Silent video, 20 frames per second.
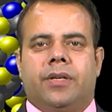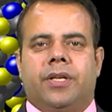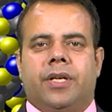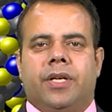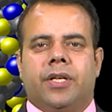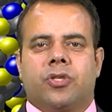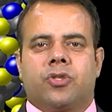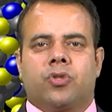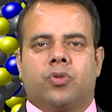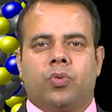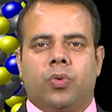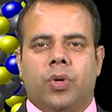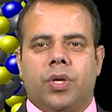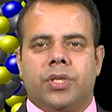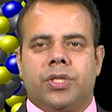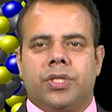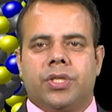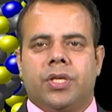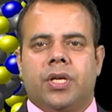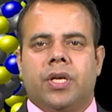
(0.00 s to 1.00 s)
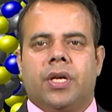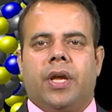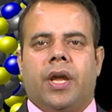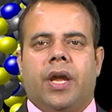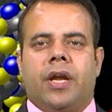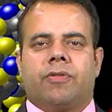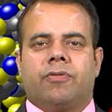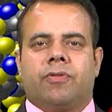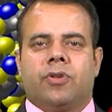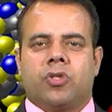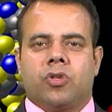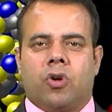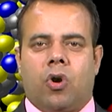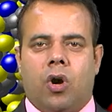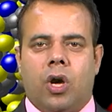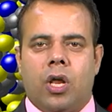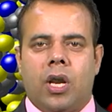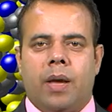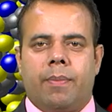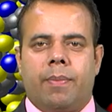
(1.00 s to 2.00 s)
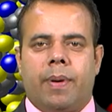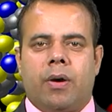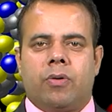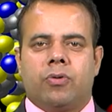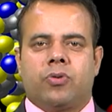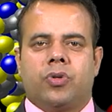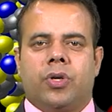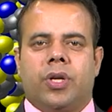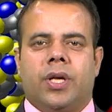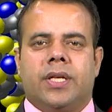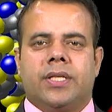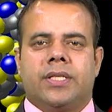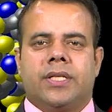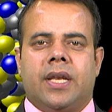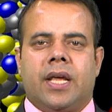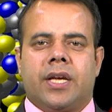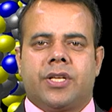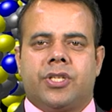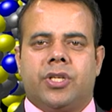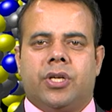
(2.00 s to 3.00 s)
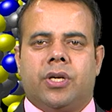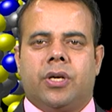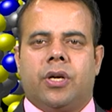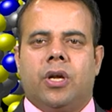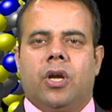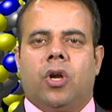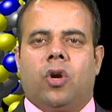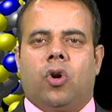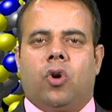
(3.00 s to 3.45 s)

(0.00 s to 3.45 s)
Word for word: Dear students, it was all about today's lecture.